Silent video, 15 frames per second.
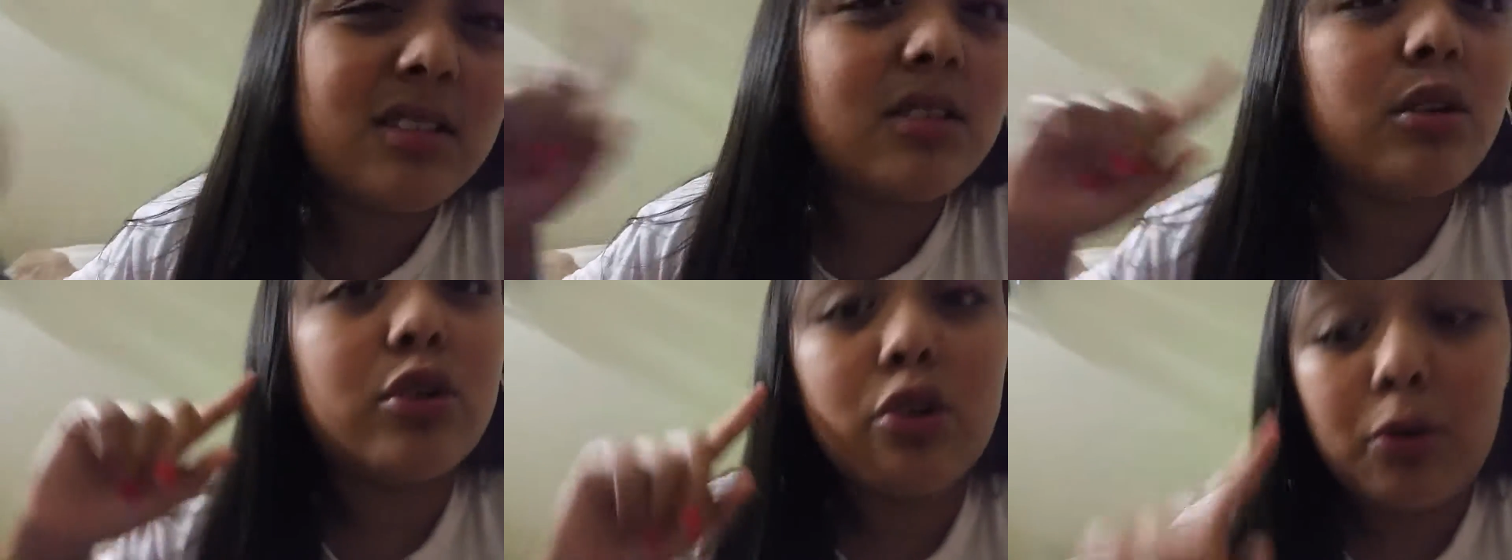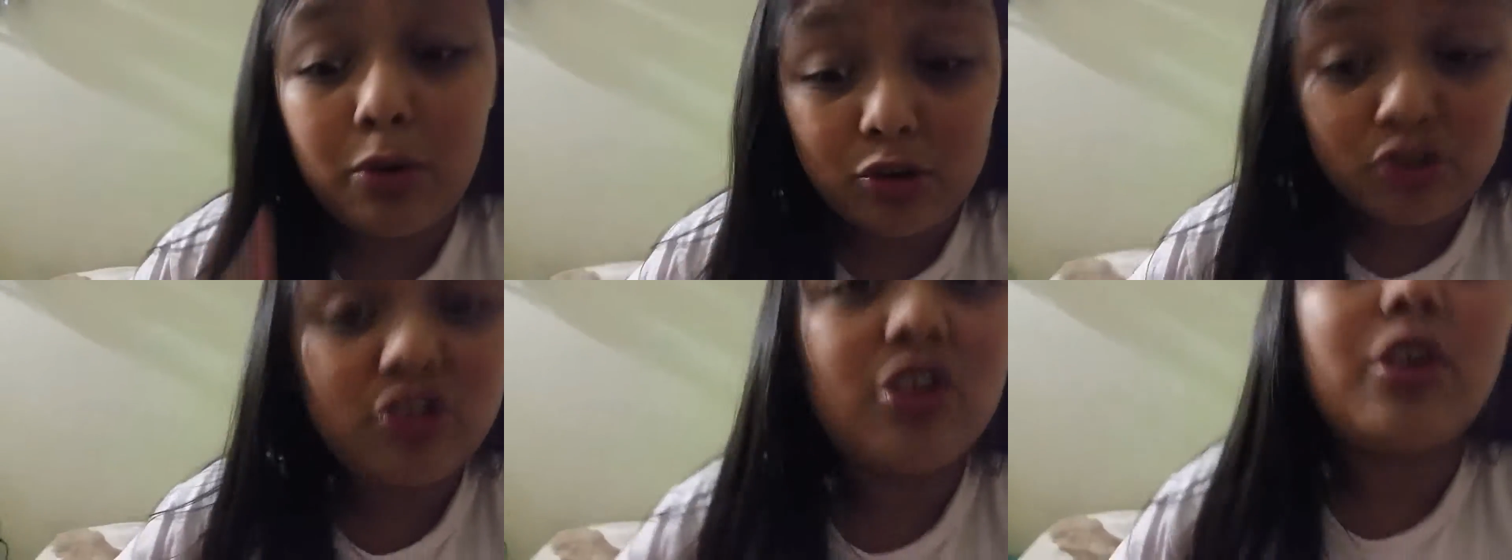So you all
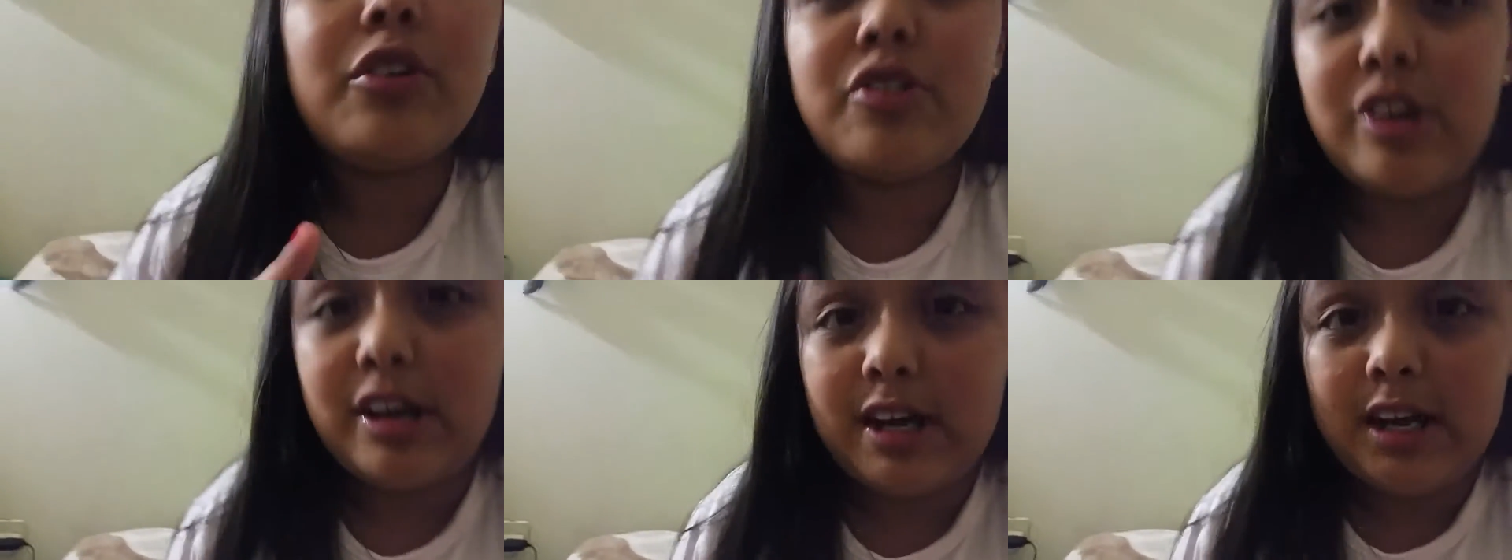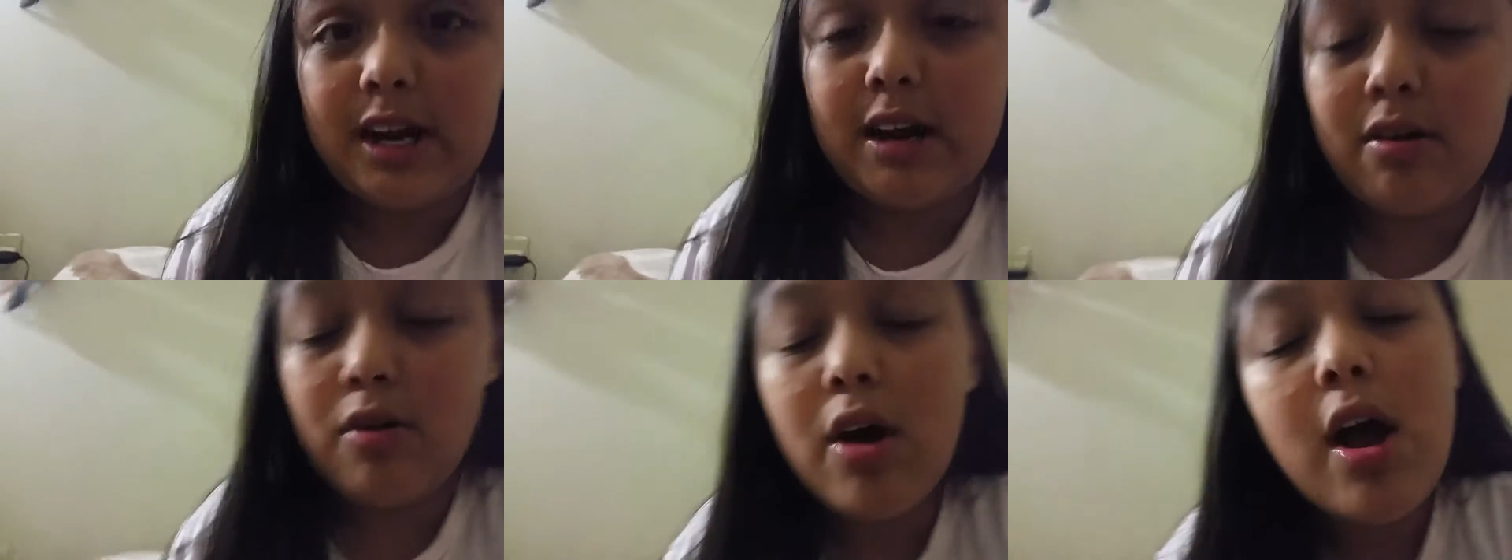should go check it
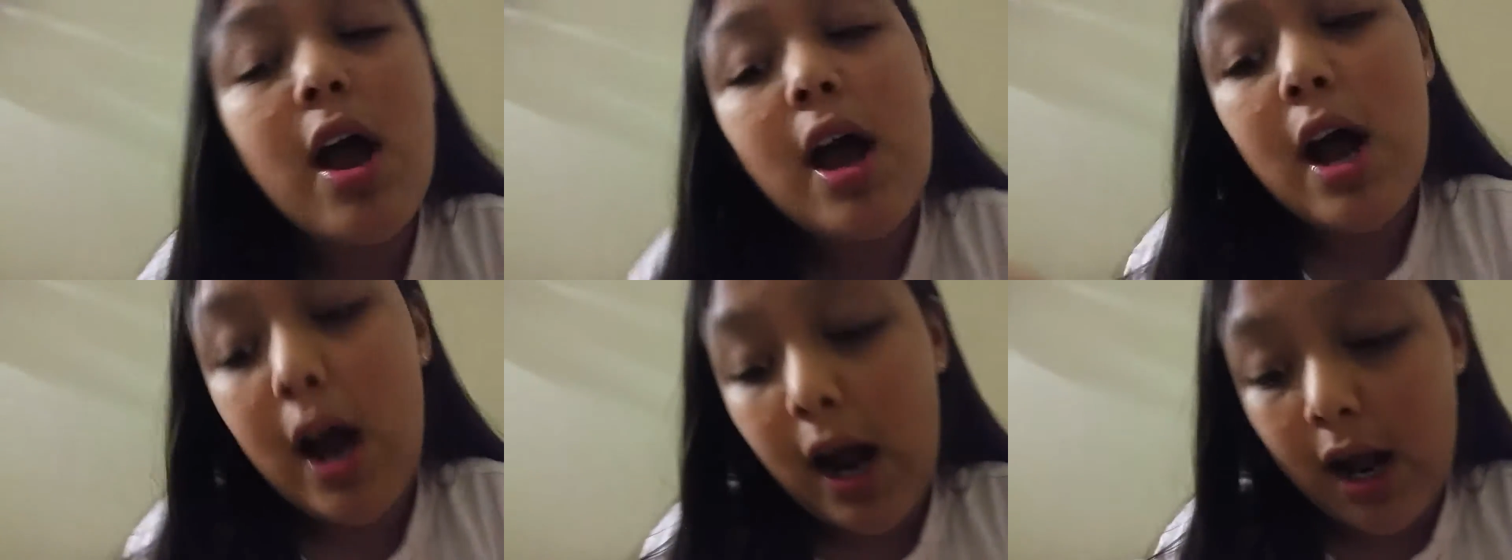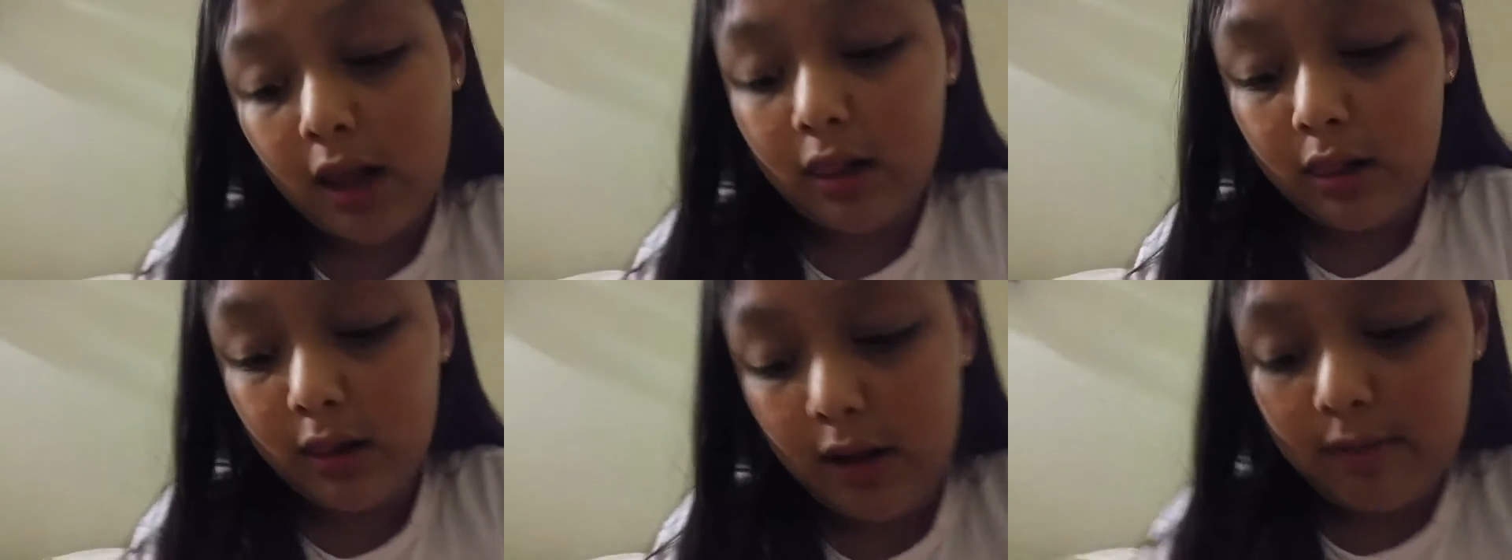out. I
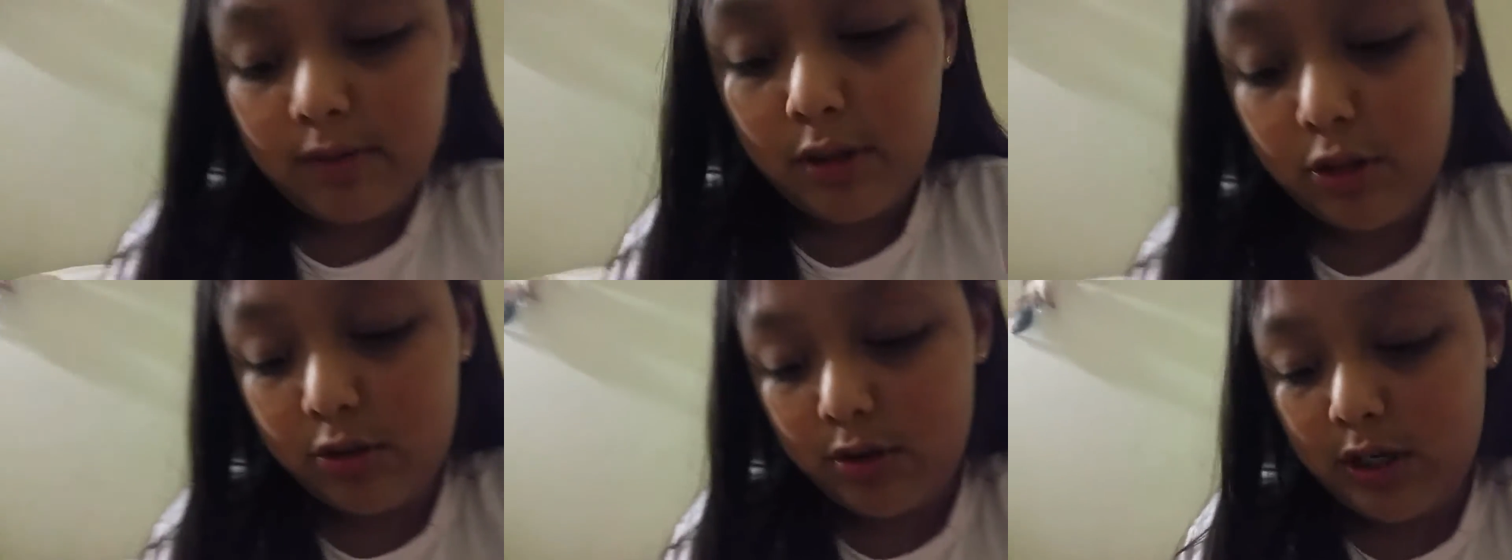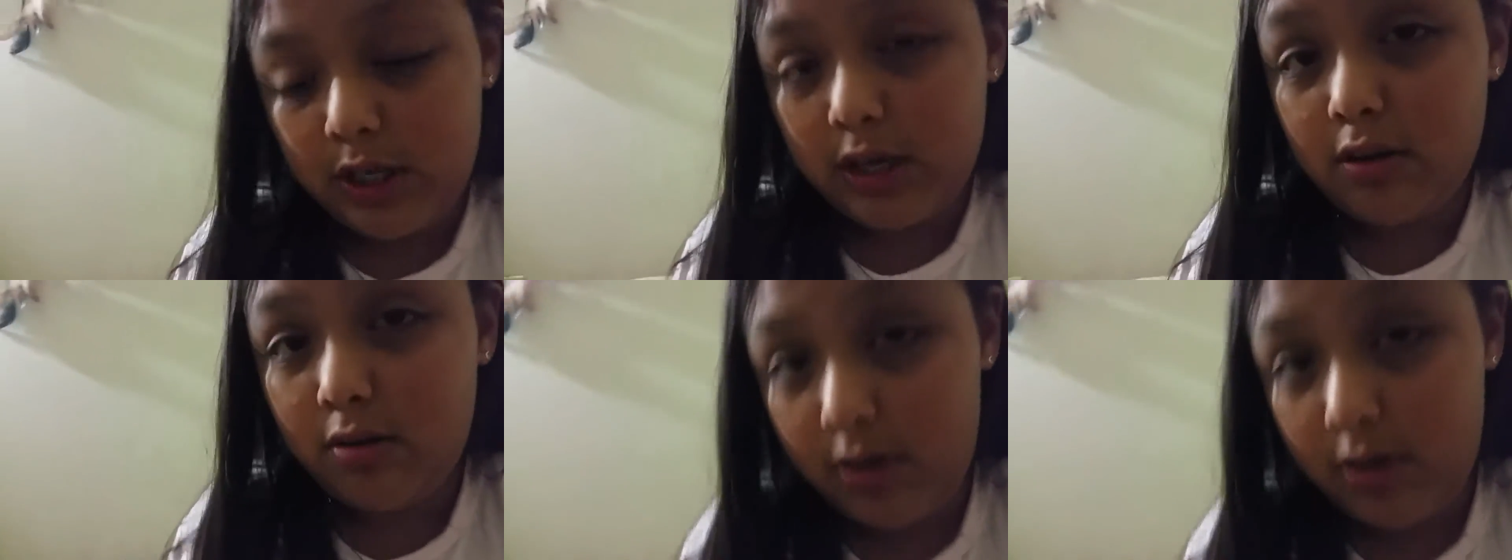love the 3D